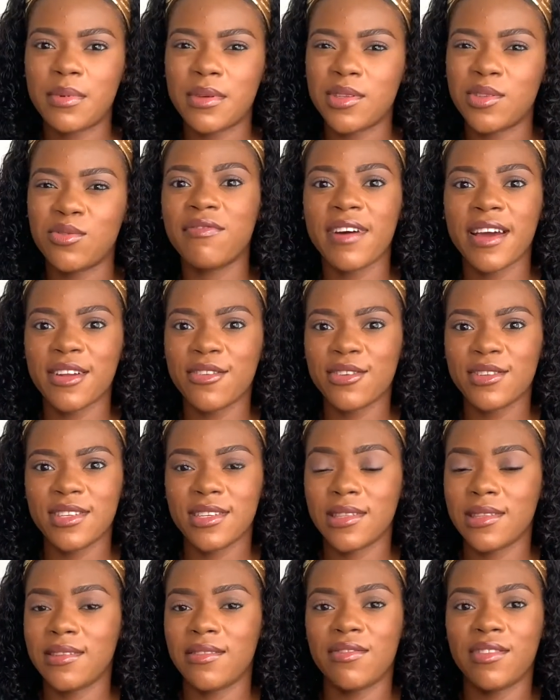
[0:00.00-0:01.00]
you find us
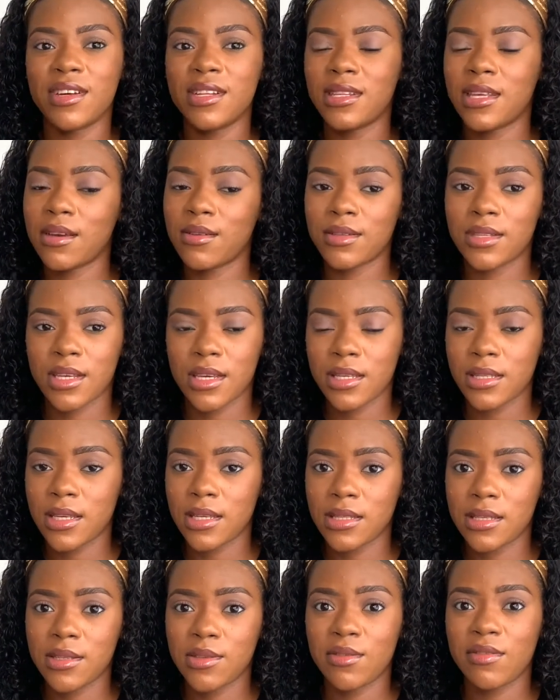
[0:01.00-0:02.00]
in different healthcare
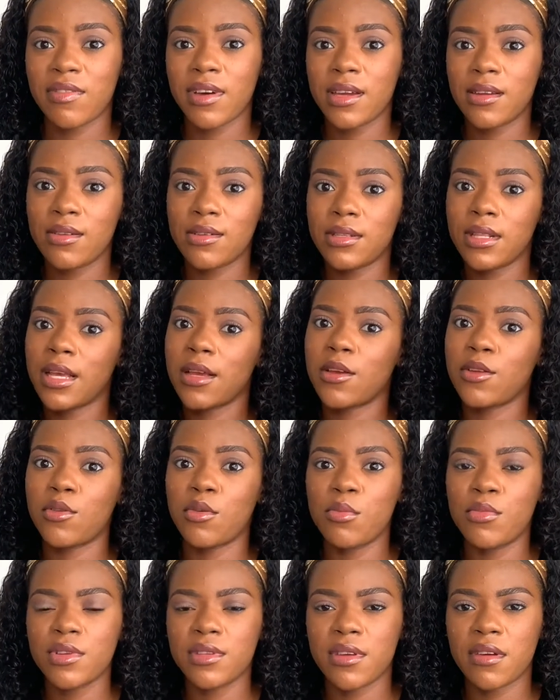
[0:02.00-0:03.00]
settings. You find us like in
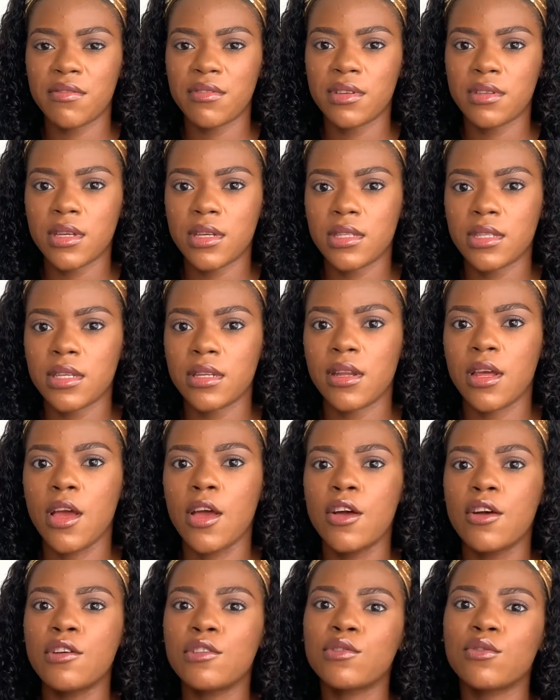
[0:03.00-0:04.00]
almost every setting.
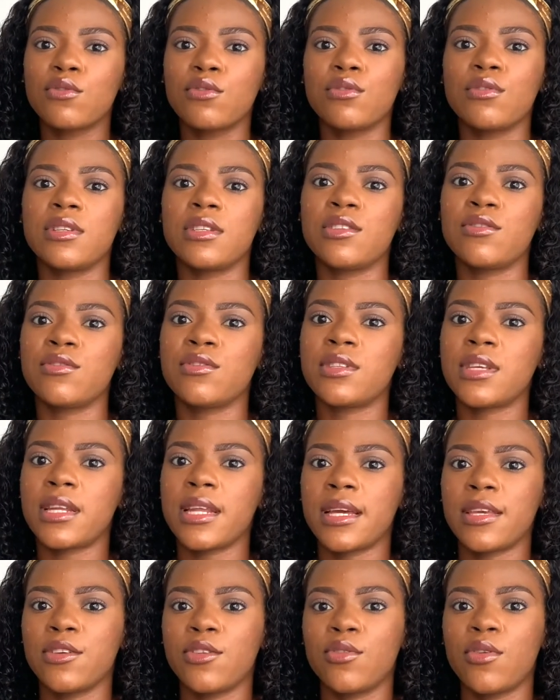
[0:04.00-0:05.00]
So it's either
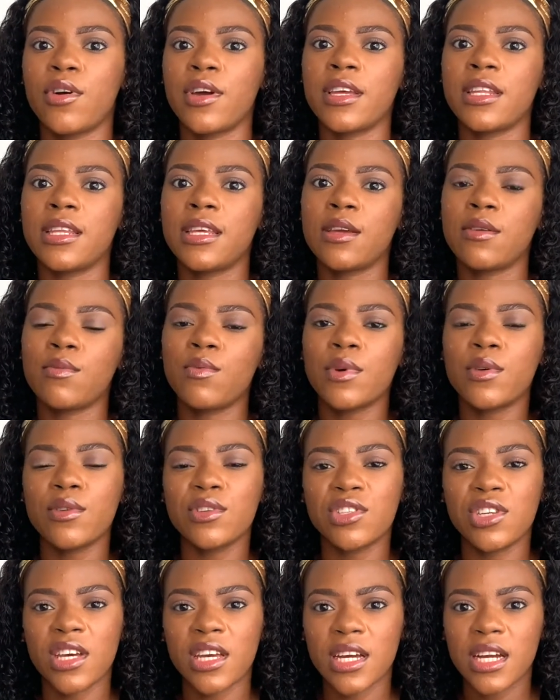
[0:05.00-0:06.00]
you are in a
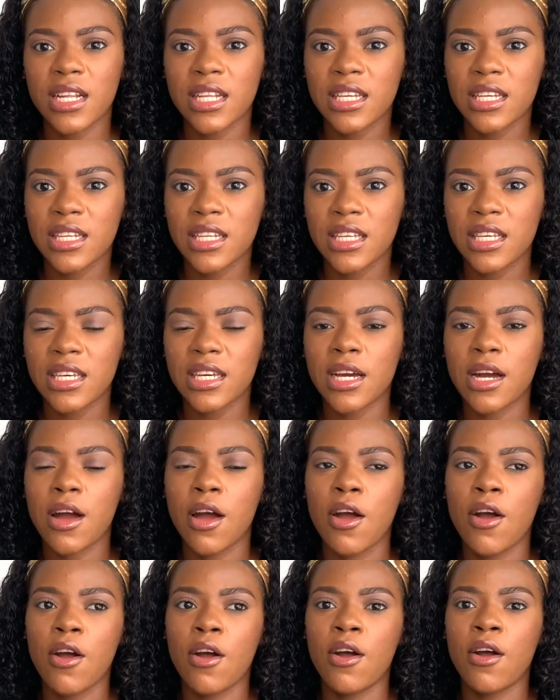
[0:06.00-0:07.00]
wheelchair clinic
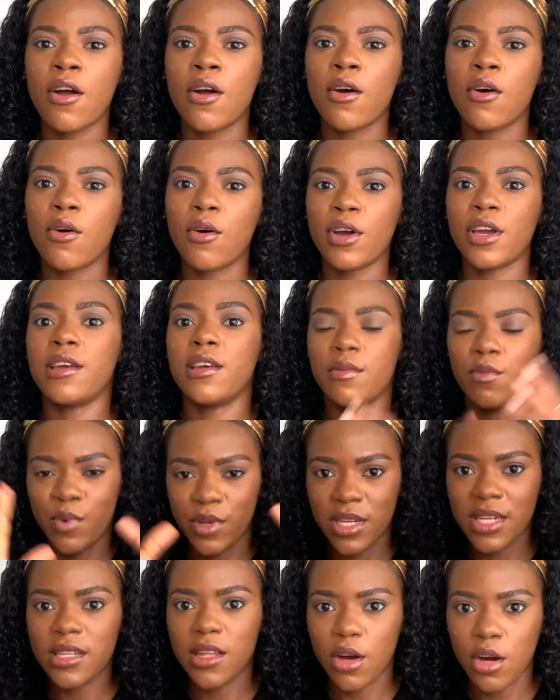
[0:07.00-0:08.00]

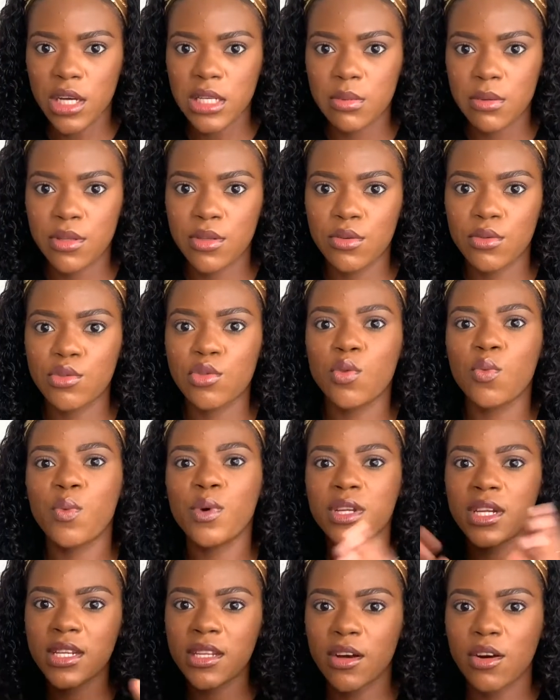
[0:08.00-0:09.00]
within the hospital. So
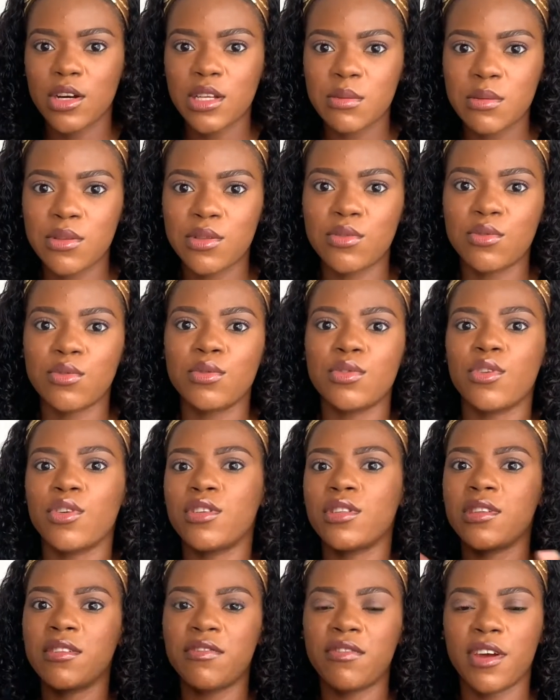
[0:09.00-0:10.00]
within the hospital, you're in
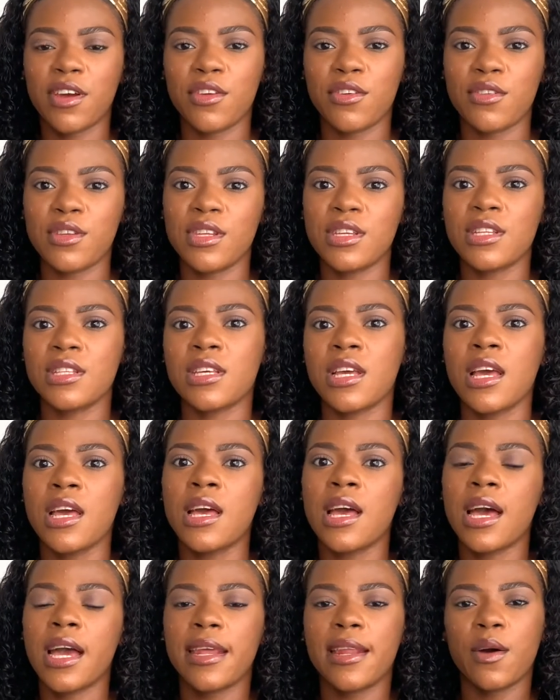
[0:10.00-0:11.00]
different units,
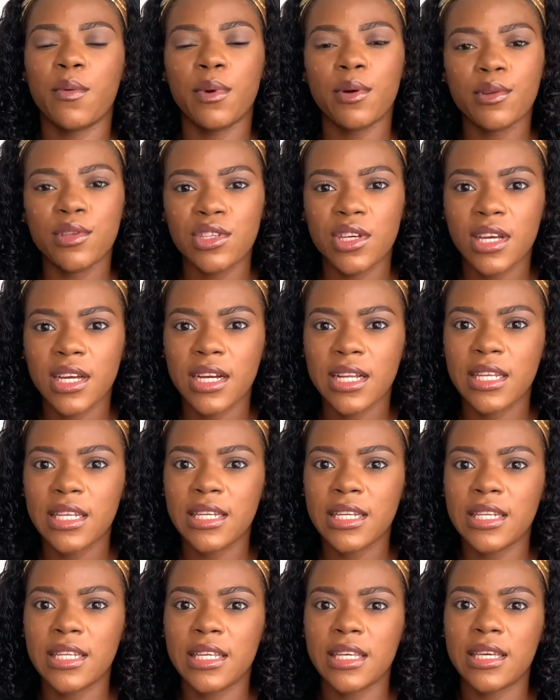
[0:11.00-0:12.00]
either wheelchair
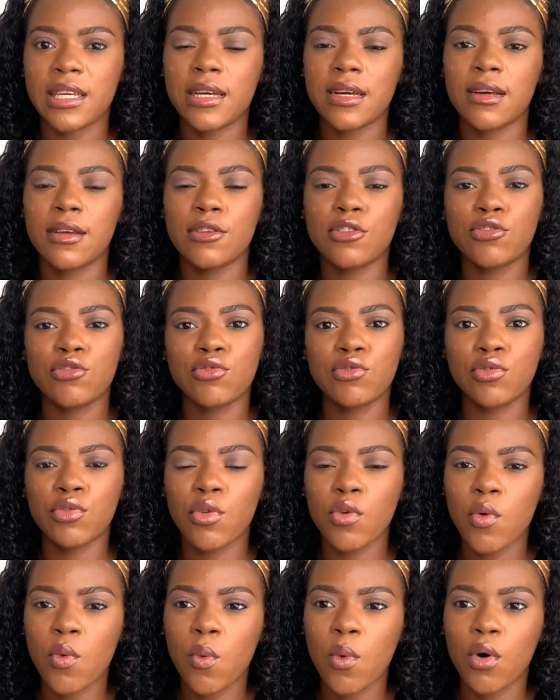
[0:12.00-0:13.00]
clinic,
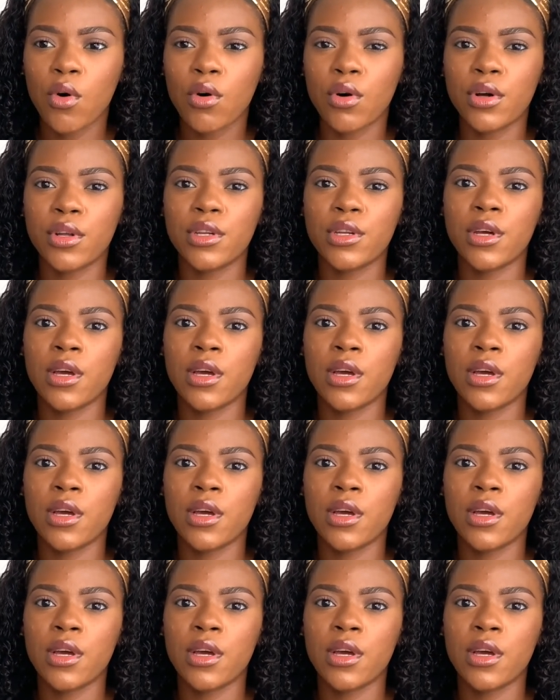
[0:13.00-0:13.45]
stroke ward,